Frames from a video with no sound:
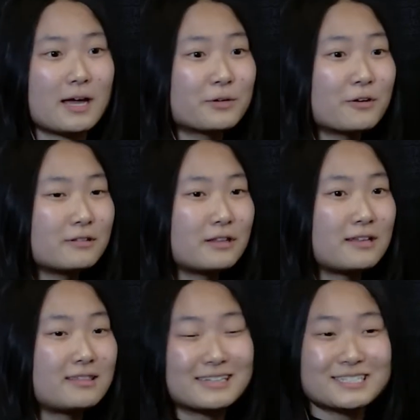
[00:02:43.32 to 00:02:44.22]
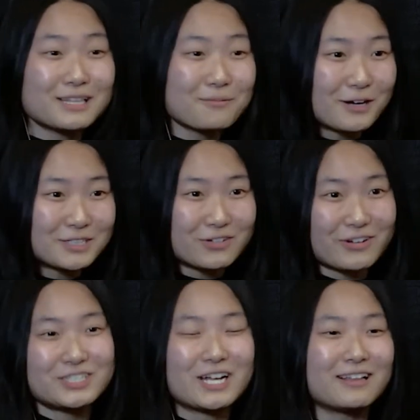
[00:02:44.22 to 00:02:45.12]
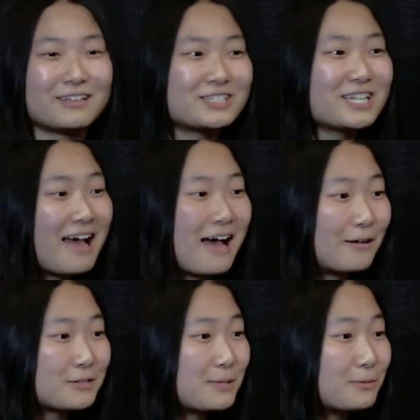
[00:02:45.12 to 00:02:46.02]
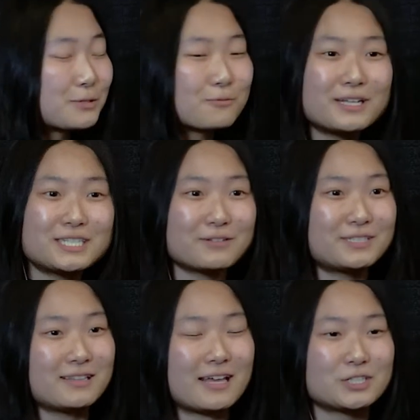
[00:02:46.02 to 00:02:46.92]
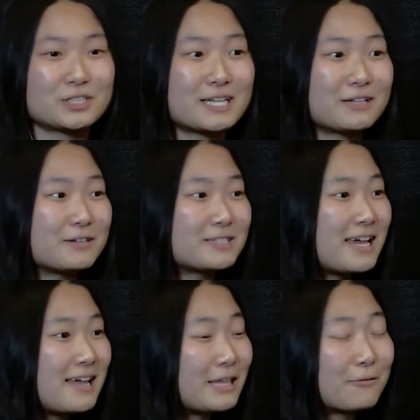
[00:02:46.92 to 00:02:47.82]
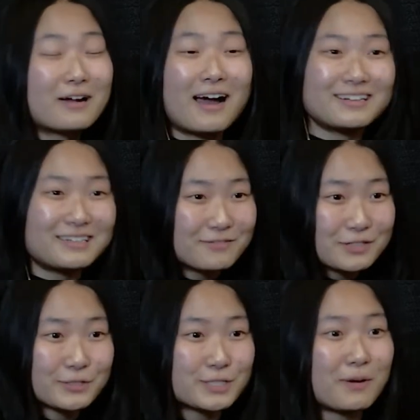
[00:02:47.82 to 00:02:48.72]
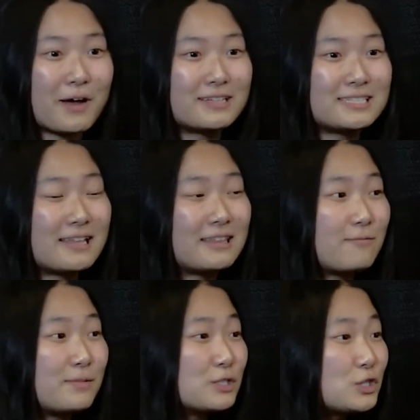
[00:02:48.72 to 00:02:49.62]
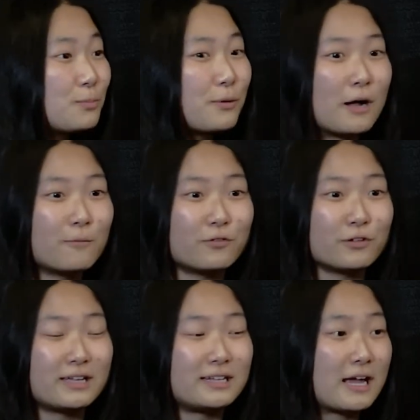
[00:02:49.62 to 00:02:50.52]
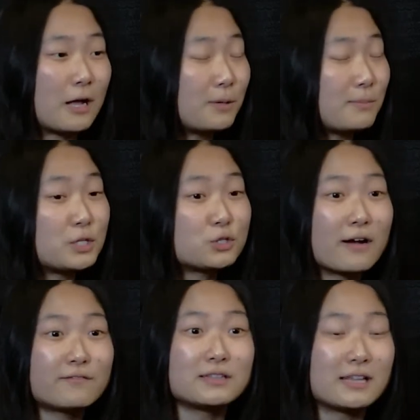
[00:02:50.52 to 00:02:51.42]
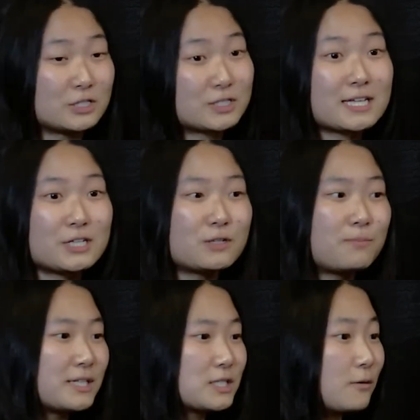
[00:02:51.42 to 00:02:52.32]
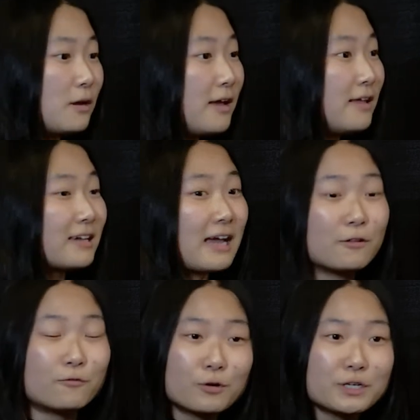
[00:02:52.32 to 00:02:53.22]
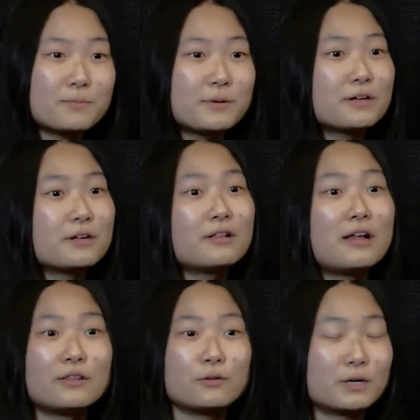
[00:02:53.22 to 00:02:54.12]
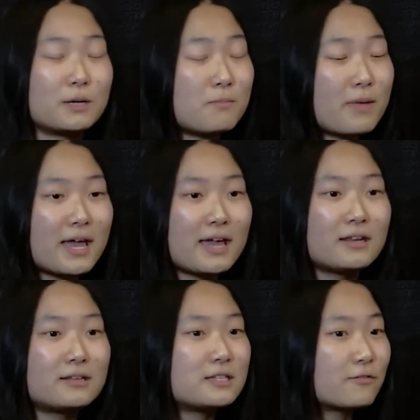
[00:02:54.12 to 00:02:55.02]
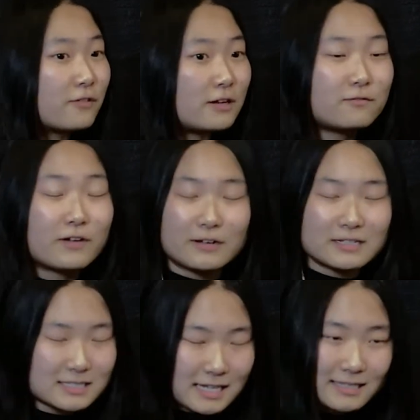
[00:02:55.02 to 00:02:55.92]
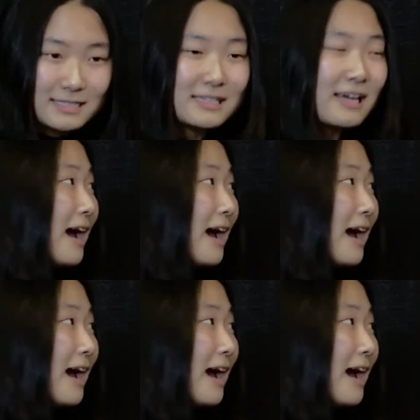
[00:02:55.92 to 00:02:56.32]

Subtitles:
I'm currently, thanks to the Project Green Challenge, I was able to reach out to legislators. They were kind enough to respond, and they've been super helpful in helping me draft legislation based on the California bill, the one in Maine, different various states that